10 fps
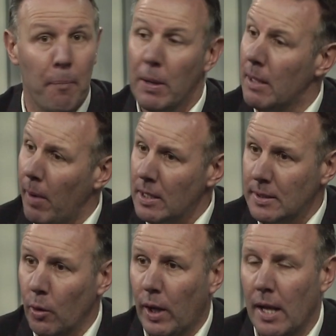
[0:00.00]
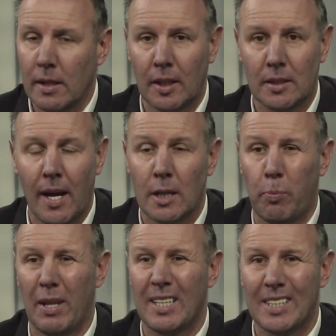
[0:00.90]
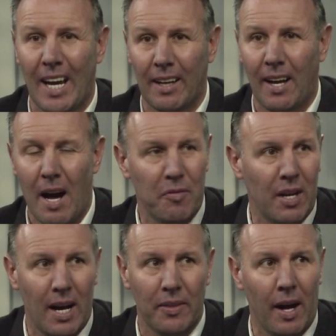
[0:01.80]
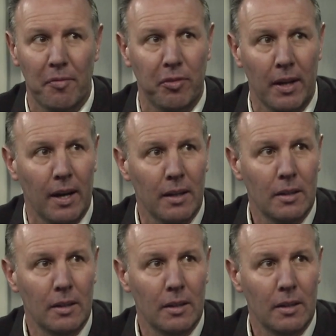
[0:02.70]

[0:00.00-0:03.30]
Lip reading: But they might still get the success, but they certainly haven't had that flair.